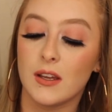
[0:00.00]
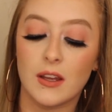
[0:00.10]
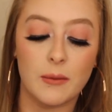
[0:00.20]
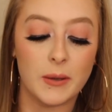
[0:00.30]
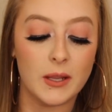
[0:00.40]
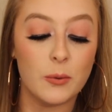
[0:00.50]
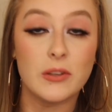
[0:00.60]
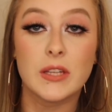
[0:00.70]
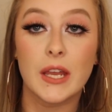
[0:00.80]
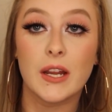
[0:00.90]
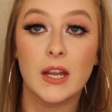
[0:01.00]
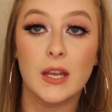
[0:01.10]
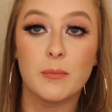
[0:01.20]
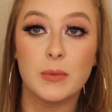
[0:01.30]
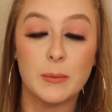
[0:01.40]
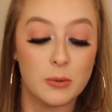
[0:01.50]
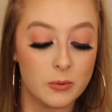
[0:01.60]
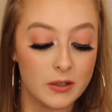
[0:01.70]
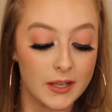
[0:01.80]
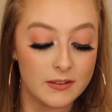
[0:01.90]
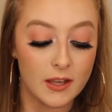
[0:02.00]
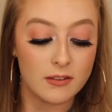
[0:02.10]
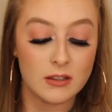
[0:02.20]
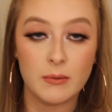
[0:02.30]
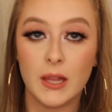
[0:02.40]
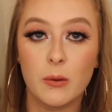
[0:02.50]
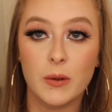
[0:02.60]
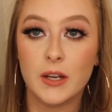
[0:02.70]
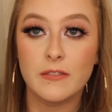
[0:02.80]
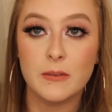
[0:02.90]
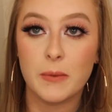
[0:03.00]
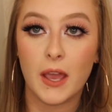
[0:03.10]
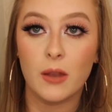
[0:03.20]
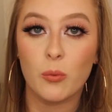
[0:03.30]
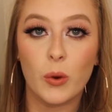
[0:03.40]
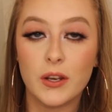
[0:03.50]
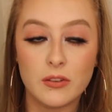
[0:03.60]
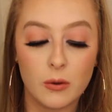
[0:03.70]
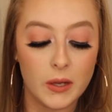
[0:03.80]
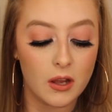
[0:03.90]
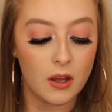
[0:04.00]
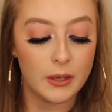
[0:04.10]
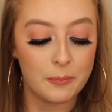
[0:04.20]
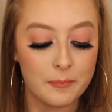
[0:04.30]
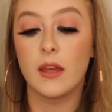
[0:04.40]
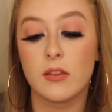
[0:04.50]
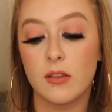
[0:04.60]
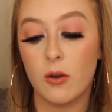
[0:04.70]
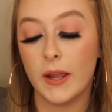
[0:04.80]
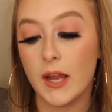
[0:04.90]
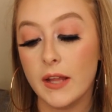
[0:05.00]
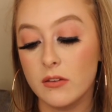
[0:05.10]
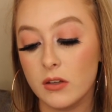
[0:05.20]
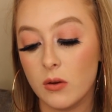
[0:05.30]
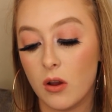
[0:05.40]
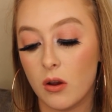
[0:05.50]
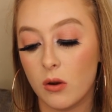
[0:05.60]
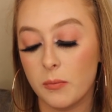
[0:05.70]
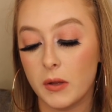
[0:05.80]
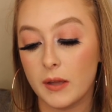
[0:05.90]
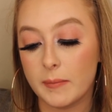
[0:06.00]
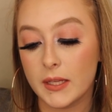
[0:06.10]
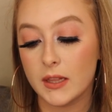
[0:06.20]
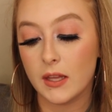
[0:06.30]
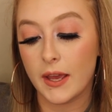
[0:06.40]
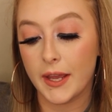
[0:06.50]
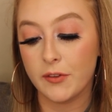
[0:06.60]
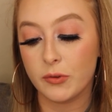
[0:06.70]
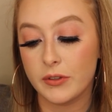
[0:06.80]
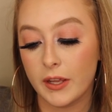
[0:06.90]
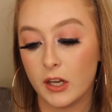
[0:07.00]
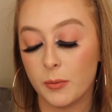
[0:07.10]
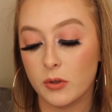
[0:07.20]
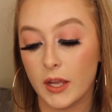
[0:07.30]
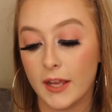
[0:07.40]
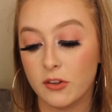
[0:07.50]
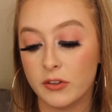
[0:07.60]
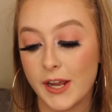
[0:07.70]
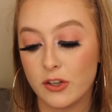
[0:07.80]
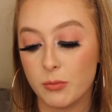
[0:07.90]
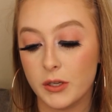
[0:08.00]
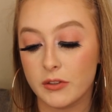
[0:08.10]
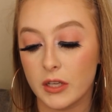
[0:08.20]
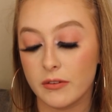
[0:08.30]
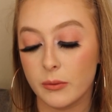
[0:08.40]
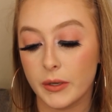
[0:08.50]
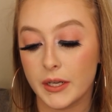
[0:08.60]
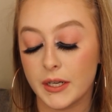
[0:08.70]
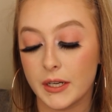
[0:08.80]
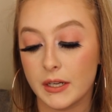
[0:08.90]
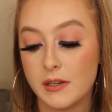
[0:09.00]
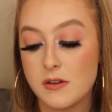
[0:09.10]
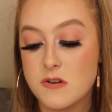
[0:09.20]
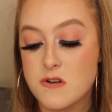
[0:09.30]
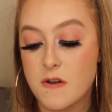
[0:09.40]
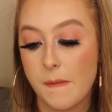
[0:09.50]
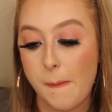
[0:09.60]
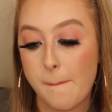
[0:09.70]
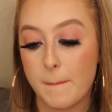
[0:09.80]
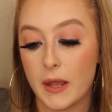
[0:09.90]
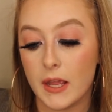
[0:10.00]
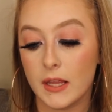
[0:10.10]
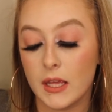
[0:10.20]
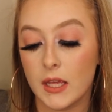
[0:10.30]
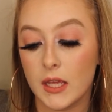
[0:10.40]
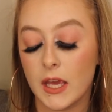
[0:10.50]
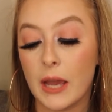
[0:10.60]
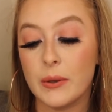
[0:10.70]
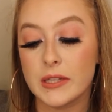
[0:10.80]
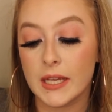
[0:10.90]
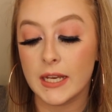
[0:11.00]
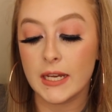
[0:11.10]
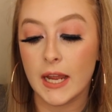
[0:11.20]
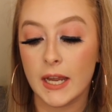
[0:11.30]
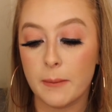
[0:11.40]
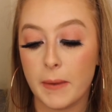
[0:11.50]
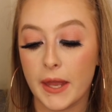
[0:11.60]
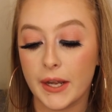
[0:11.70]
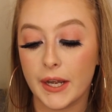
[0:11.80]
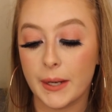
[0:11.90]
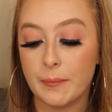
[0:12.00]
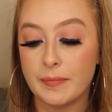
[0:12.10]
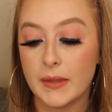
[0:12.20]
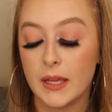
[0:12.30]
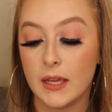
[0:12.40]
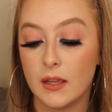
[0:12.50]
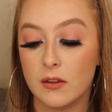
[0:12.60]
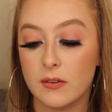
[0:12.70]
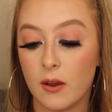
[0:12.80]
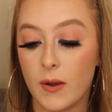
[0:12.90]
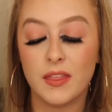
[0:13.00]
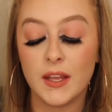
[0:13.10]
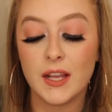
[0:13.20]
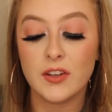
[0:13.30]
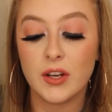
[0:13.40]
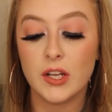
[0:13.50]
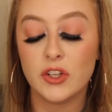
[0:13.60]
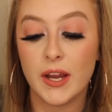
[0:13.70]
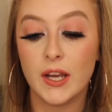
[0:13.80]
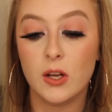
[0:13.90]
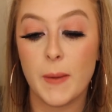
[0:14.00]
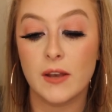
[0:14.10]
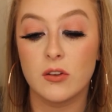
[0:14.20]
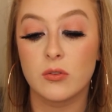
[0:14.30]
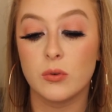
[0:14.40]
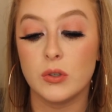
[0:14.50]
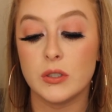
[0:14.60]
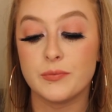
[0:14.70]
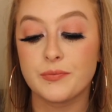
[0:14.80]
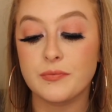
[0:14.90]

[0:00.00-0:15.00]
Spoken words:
I mean, it was scary, and people were like texting me like, where have you been? What is going on? So I got to go home. I mean, the hives were terrible. I had scratch marks everywhere, but I was getting kind of better. So I think I started trying to go back to school